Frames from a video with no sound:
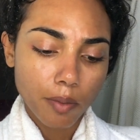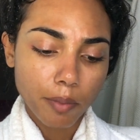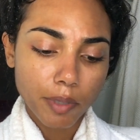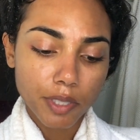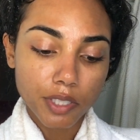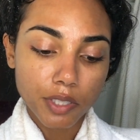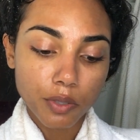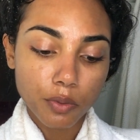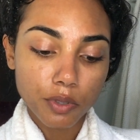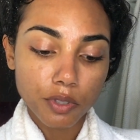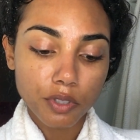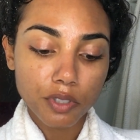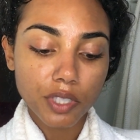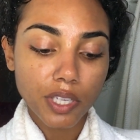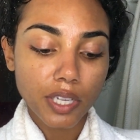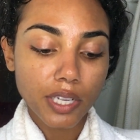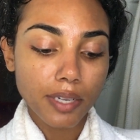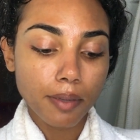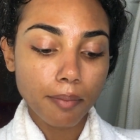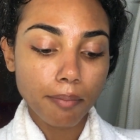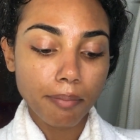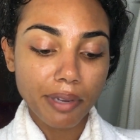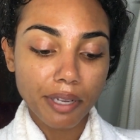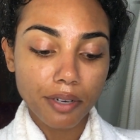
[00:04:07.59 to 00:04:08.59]
My skin was just
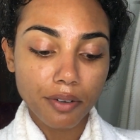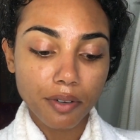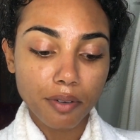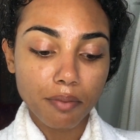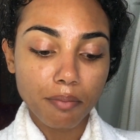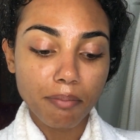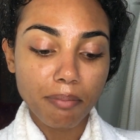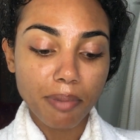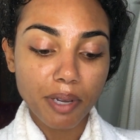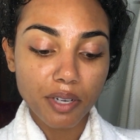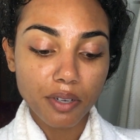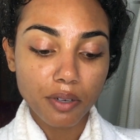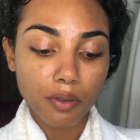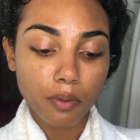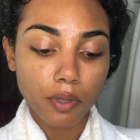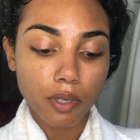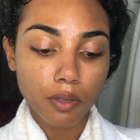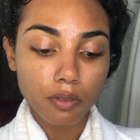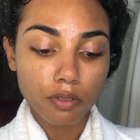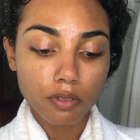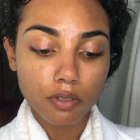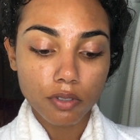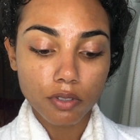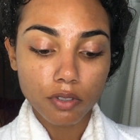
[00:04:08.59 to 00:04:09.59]
getting better and better
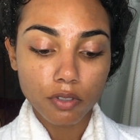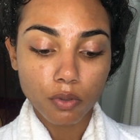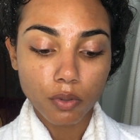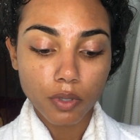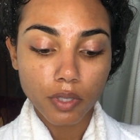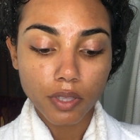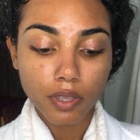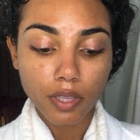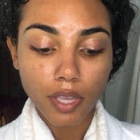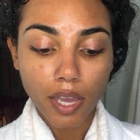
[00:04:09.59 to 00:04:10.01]
when I was just doing